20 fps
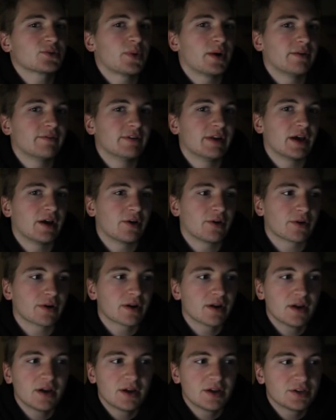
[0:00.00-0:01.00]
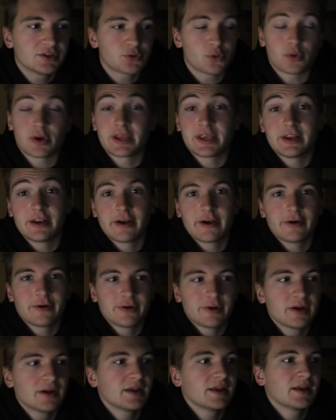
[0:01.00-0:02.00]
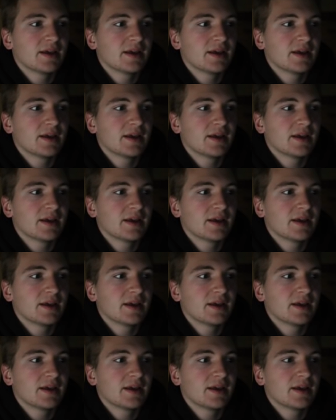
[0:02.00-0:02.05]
12 and 0 or 20 and 0.